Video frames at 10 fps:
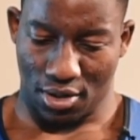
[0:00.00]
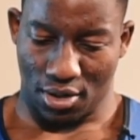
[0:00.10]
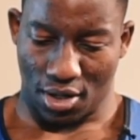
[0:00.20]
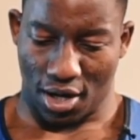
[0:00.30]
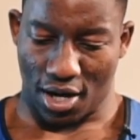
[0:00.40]

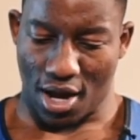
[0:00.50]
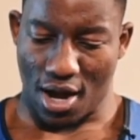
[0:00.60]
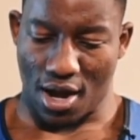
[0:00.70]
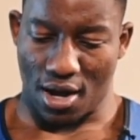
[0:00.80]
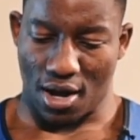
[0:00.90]

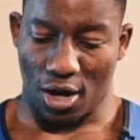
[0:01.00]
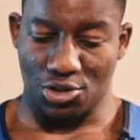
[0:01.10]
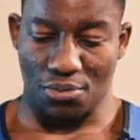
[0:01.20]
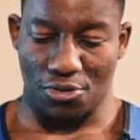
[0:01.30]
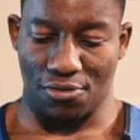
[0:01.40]
How
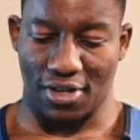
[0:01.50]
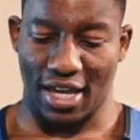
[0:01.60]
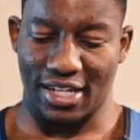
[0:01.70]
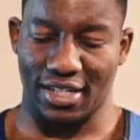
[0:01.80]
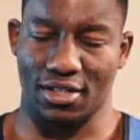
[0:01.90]
to improve
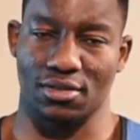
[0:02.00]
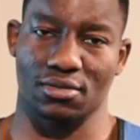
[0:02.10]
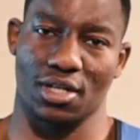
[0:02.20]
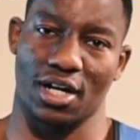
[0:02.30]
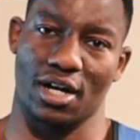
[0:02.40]

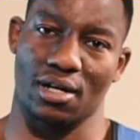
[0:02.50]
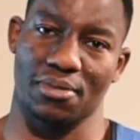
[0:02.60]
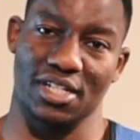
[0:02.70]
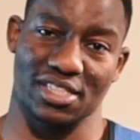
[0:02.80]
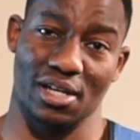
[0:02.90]
gaining.
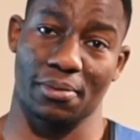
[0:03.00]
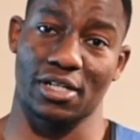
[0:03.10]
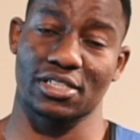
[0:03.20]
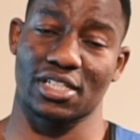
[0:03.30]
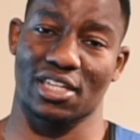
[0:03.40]
Being a
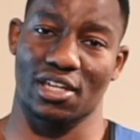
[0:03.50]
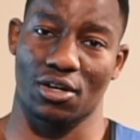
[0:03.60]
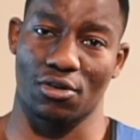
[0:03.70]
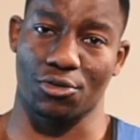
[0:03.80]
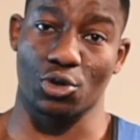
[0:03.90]
surplus and eat a
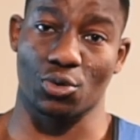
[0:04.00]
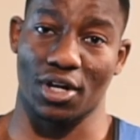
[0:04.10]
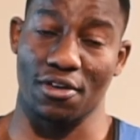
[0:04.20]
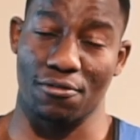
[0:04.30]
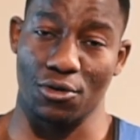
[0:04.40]
lot of good
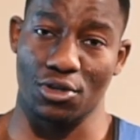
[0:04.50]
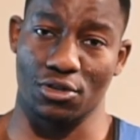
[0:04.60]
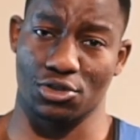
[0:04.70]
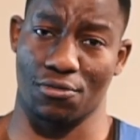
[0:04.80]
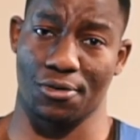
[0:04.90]
quality
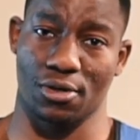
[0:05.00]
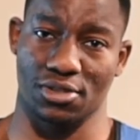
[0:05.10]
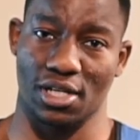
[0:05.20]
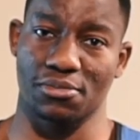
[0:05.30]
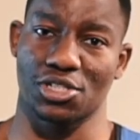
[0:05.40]
food. So food
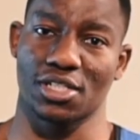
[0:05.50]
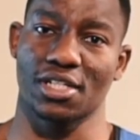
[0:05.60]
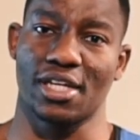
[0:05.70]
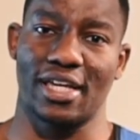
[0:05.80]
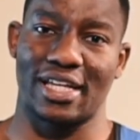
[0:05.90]
consumption,
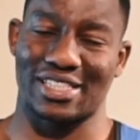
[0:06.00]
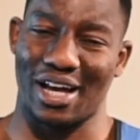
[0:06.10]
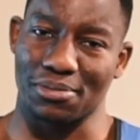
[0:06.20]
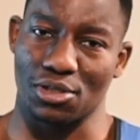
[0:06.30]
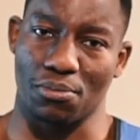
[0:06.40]
it's
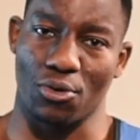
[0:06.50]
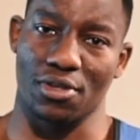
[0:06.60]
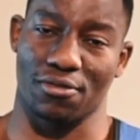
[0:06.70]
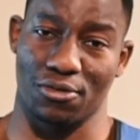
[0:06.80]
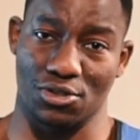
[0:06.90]
absolutely
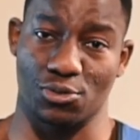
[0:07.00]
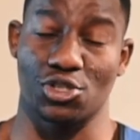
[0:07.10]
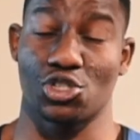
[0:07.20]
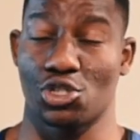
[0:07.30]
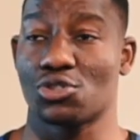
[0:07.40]
important, the foods which
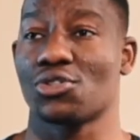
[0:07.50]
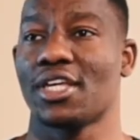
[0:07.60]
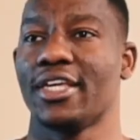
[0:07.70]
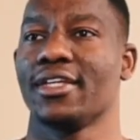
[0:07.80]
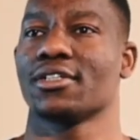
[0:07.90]
you choose to
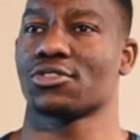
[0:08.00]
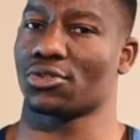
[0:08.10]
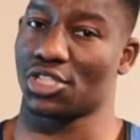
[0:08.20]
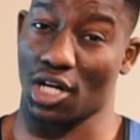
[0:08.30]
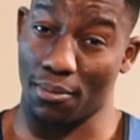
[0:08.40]
eat. So
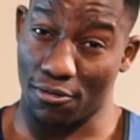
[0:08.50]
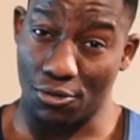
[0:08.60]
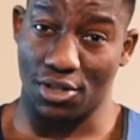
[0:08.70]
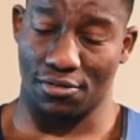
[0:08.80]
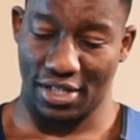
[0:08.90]
check out my full
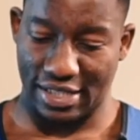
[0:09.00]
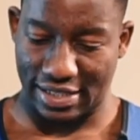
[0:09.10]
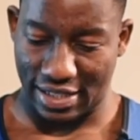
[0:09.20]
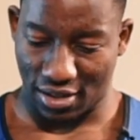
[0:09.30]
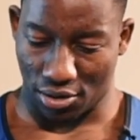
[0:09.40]
day of
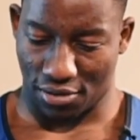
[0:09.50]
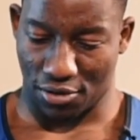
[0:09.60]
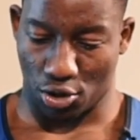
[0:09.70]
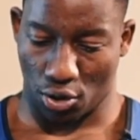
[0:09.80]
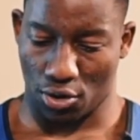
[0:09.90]
eating. That'll give
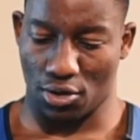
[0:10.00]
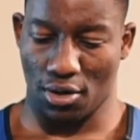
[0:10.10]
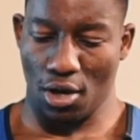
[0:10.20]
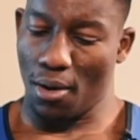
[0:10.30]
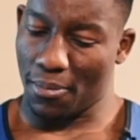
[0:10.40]
you a good
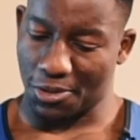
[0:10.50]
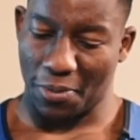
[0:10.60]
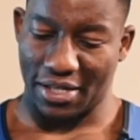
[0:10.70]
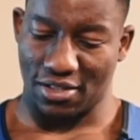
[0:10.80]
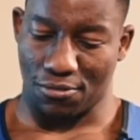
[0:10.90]

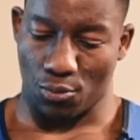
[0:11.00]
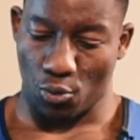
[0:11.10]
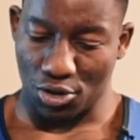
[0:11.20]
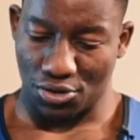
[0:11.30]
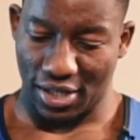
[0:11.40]
perspective on
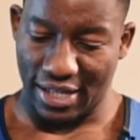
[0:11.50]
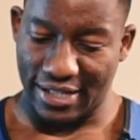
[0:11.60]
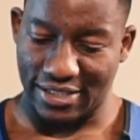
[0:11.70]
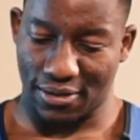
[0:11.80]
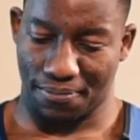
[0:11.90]
what to eat.